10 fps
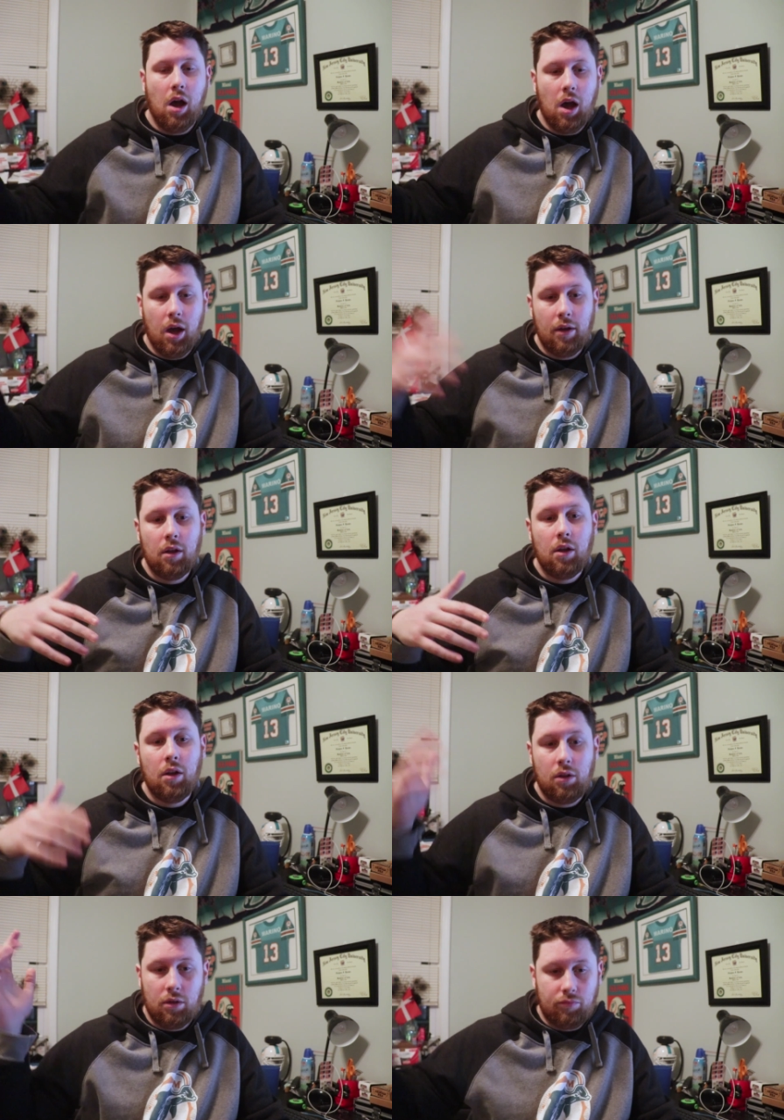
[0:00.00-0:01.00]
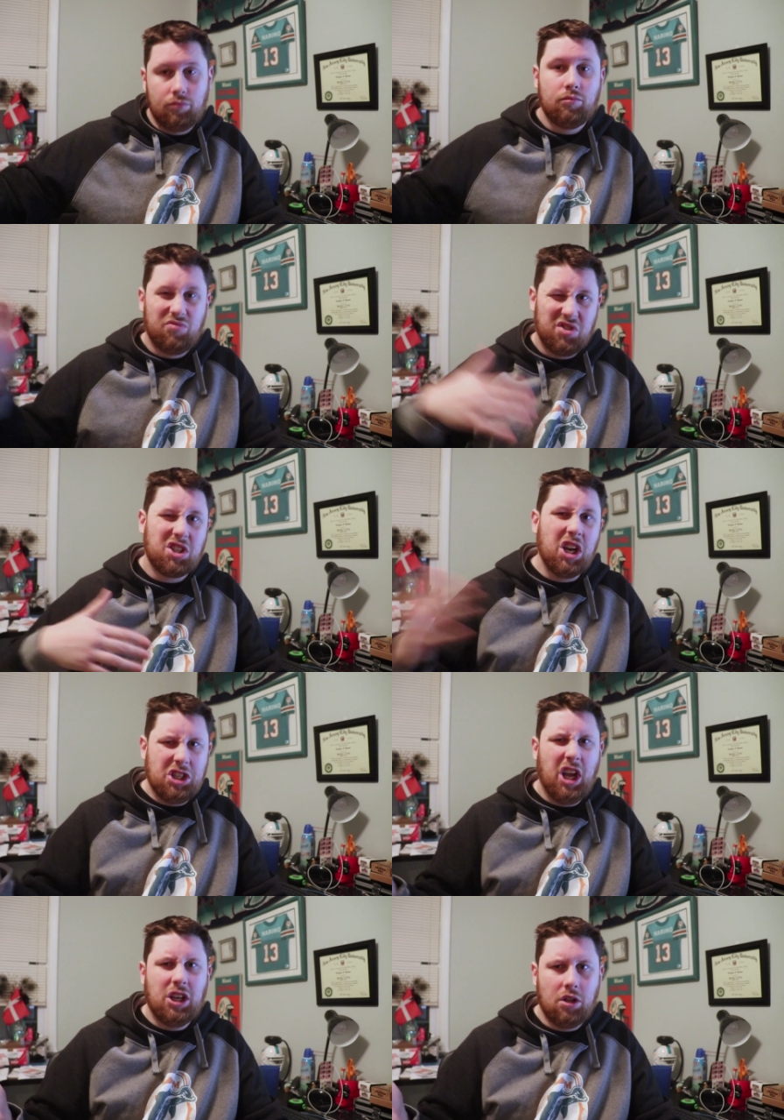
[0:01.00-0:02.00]
Uh, it's
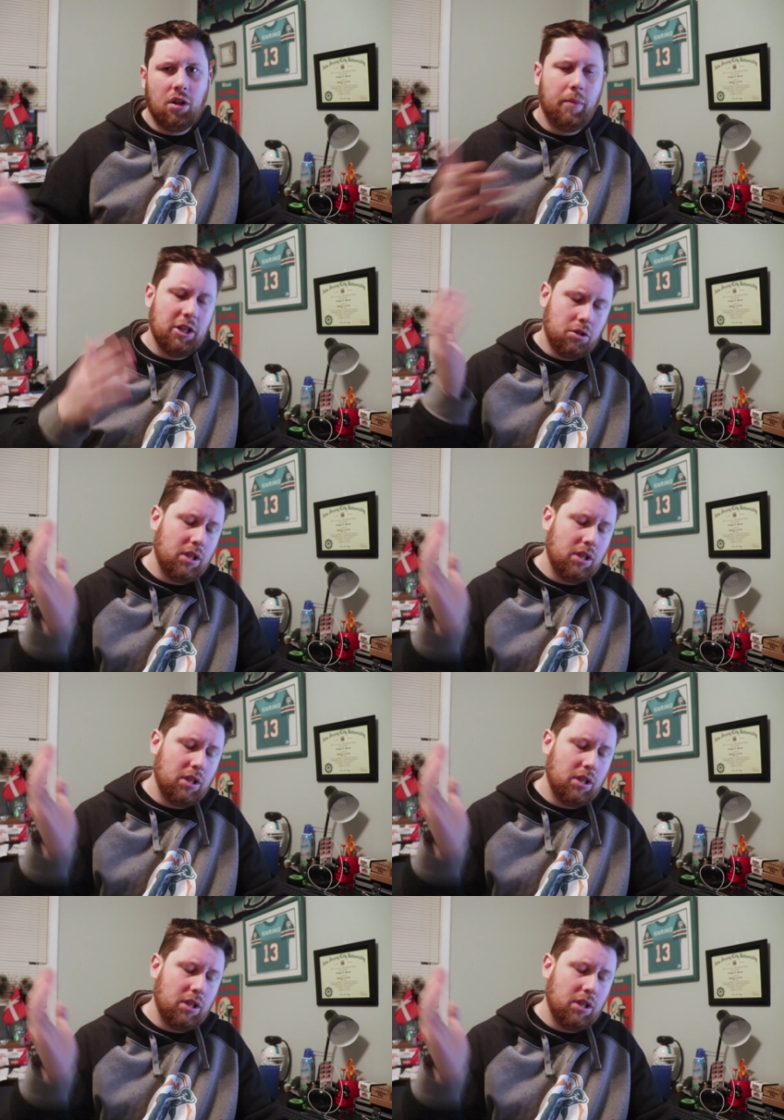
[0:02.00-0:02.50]
going to change a little bit.